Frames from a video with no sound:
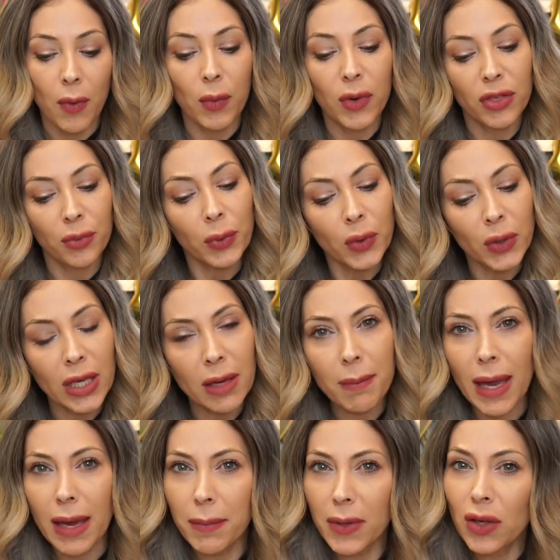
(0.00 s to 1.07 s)
With rooting,
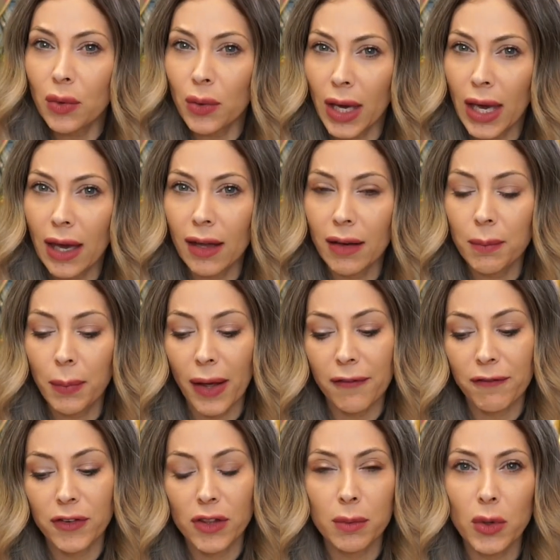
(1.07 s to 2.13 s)
maybe you can,
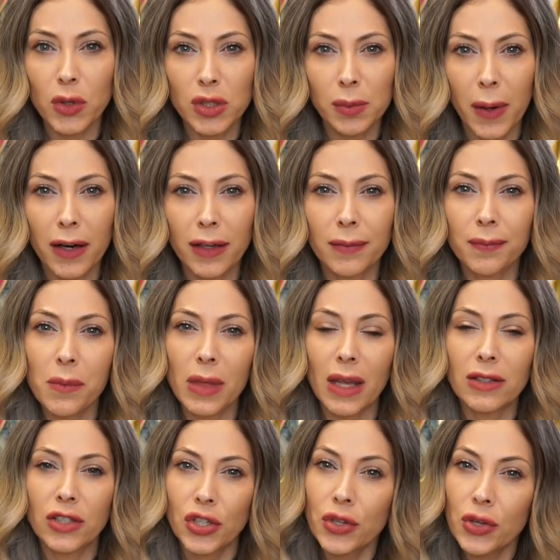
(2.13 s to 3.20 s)
but for the most part,
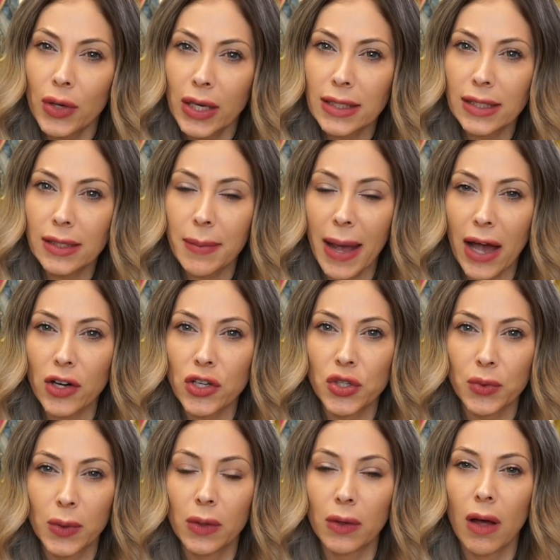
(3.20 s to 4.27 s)
until you get some
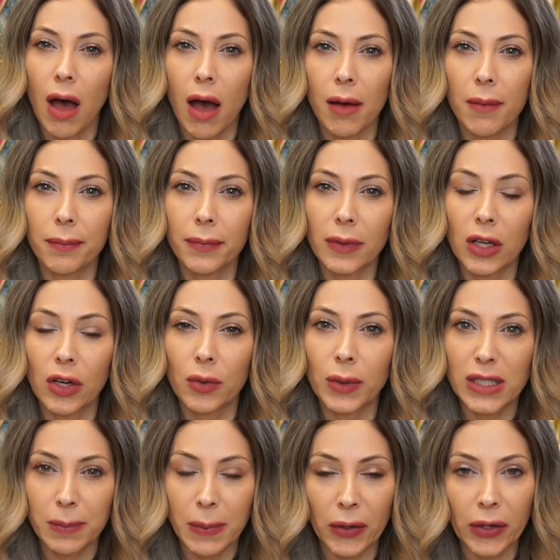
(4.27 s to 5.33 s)
actual
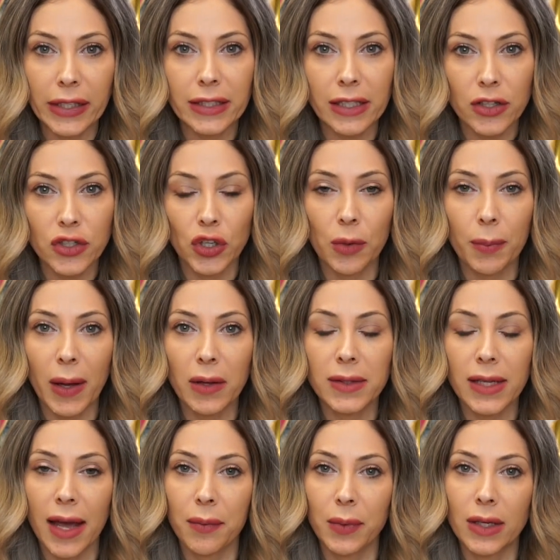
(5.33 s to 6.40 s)
experience under your belt,
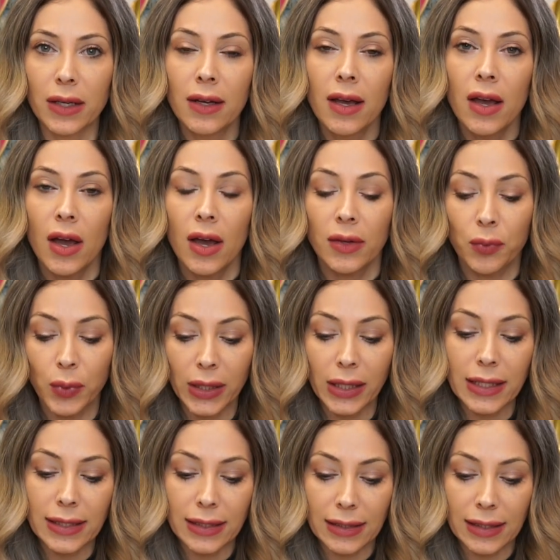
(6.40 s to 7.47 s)
I would
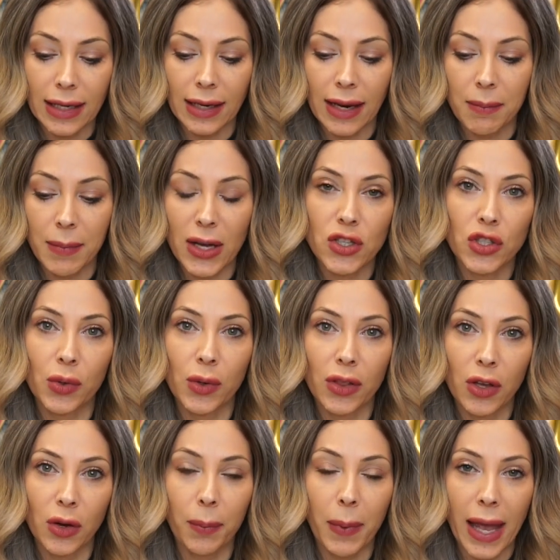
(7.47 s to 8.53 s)
really sit and make sure
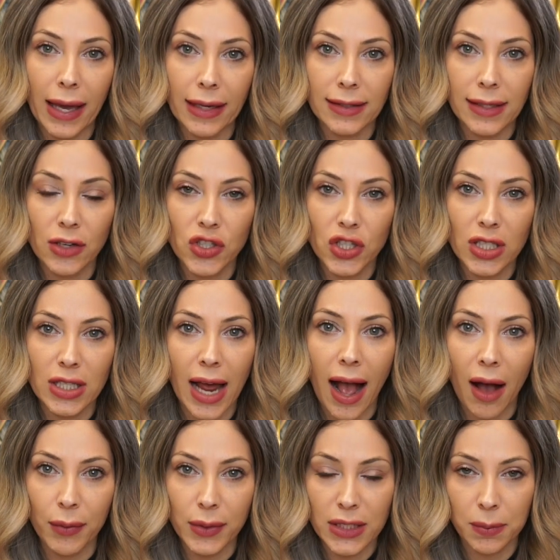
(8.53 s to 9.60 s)
that you're paying attention to
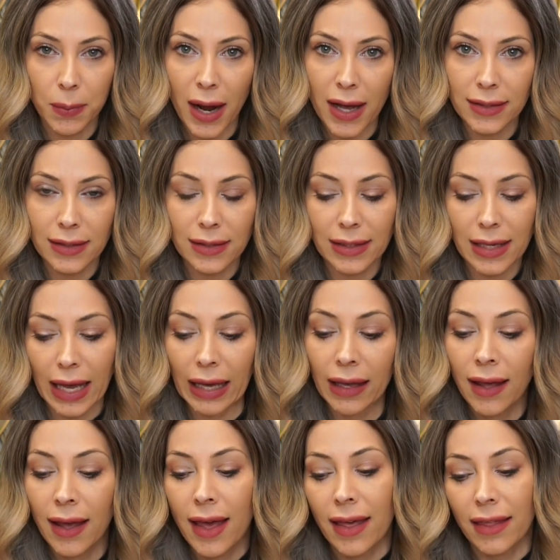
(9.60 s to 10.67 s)
how it's processing.
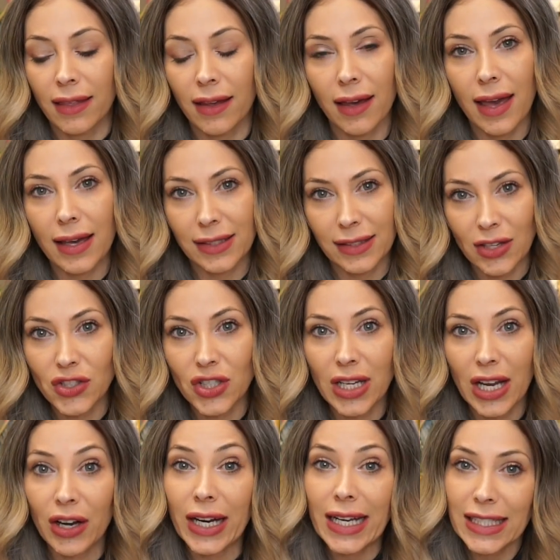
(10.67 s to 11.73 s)
The extension
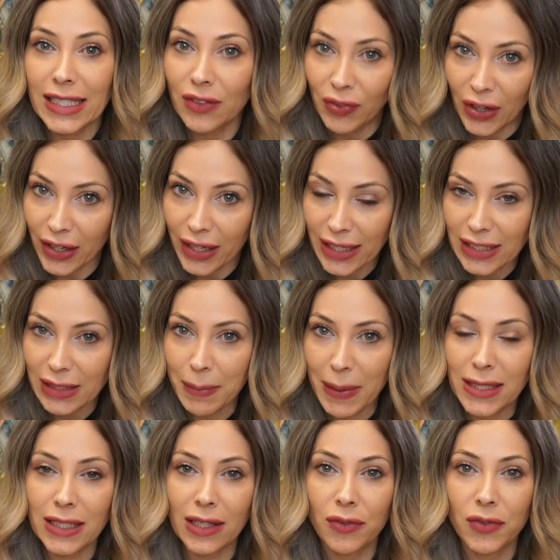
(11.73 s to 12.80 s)
hair is very
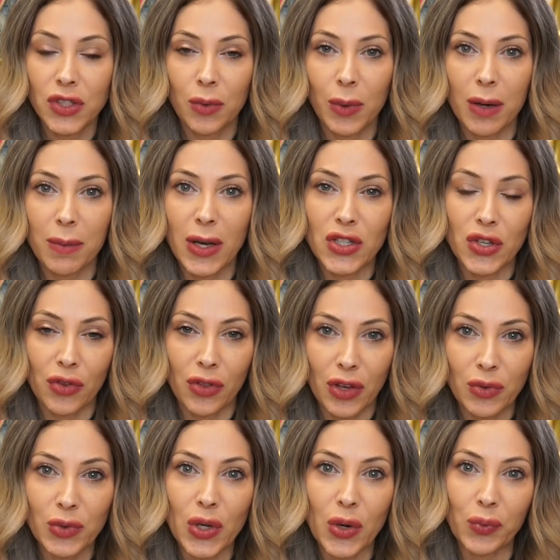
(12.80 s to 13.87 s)
expensive, so you want to make sure
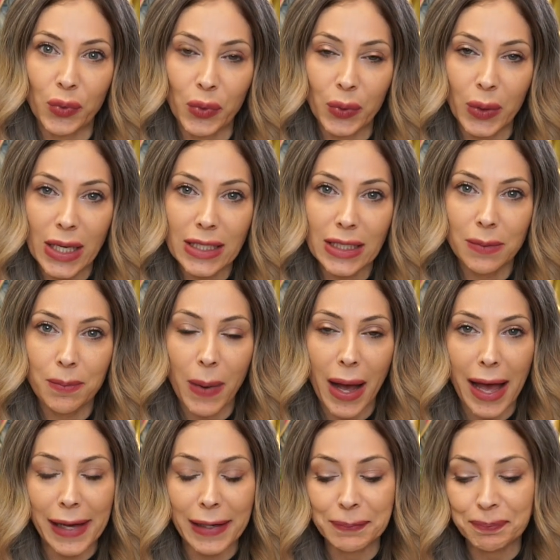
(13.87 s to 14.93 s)
that you don't ruin it
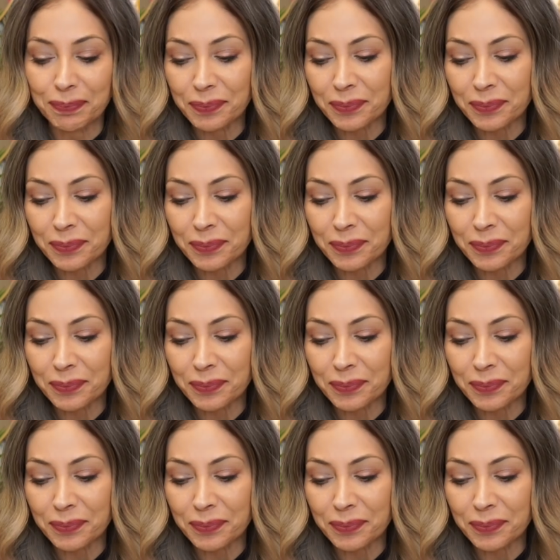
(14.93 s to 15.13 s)
by